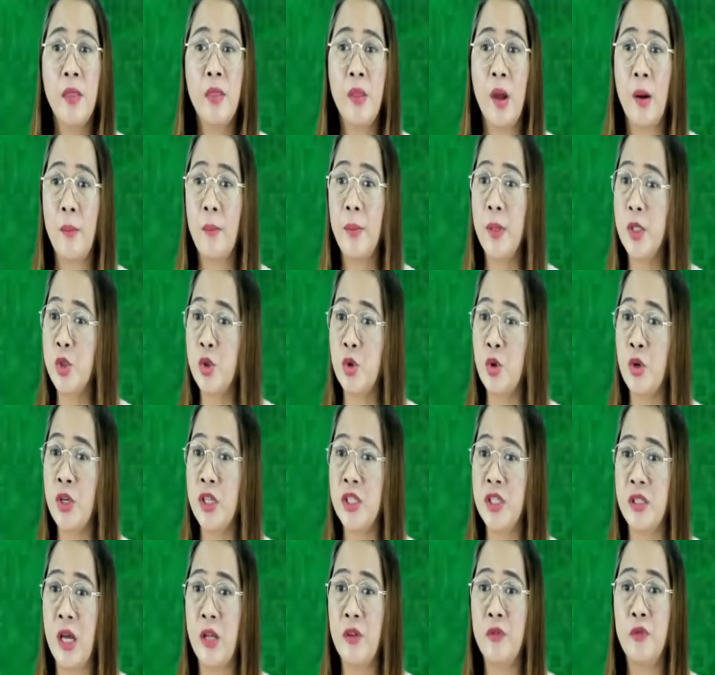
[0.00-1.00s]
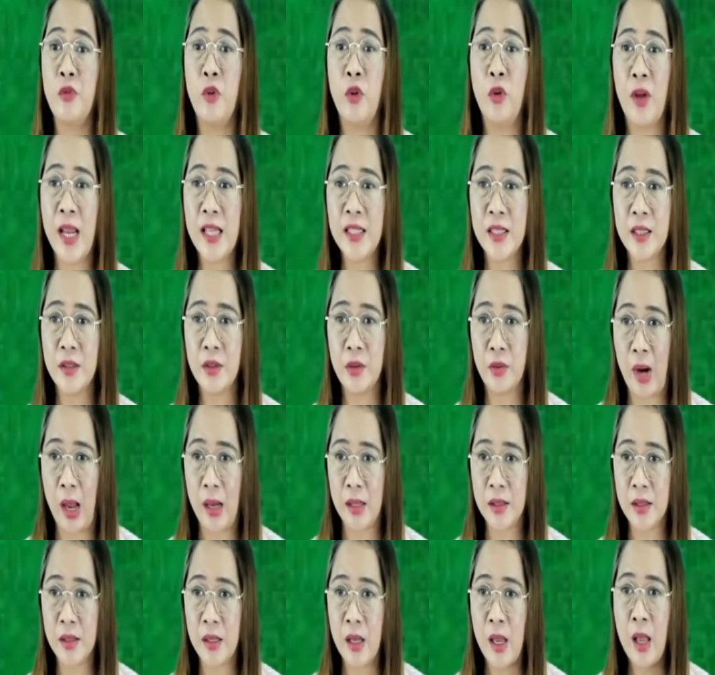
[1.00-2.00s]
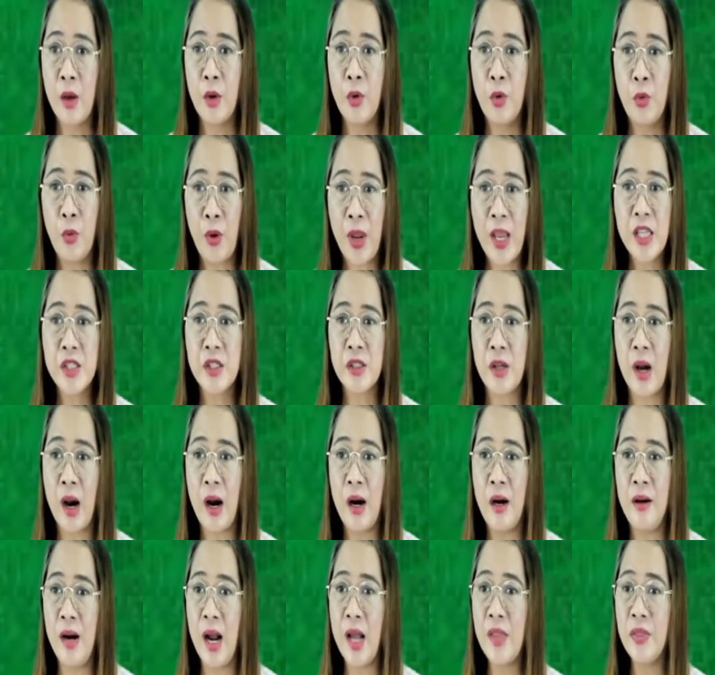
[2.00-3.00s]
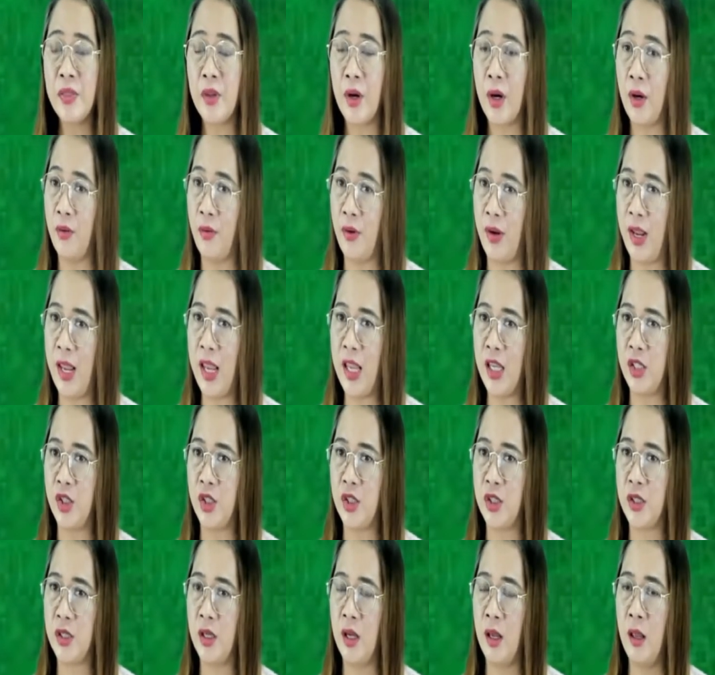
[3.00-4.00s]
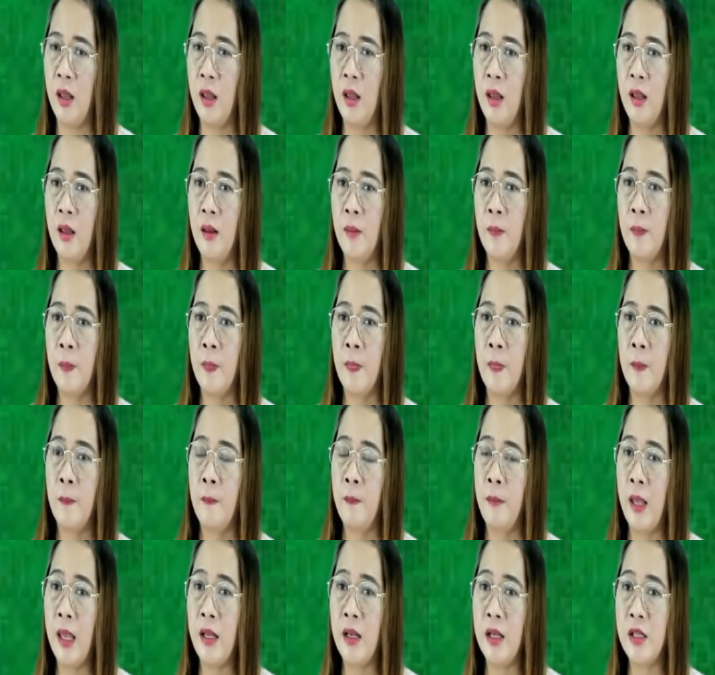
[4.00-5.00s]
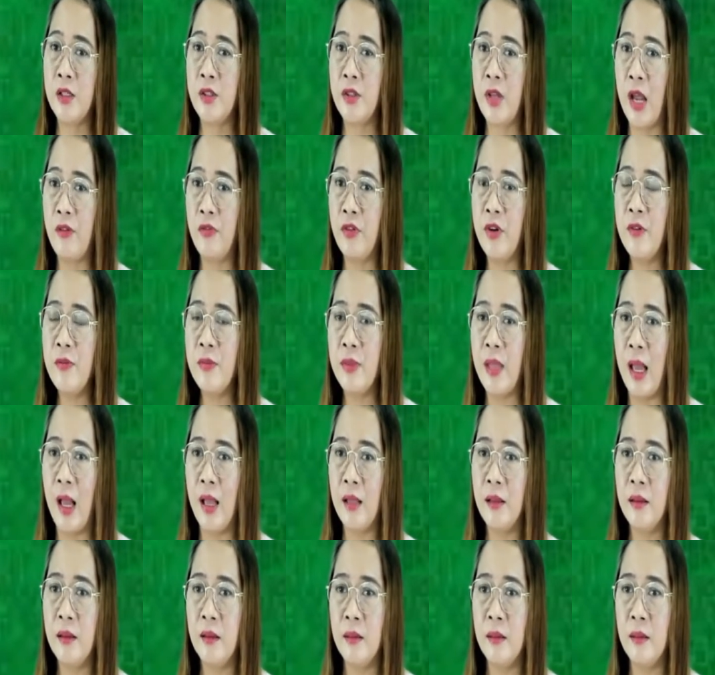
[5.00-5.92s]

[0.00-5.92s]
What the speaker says: number two is non-foliated rocks. Grains are not arranged. And aside from that,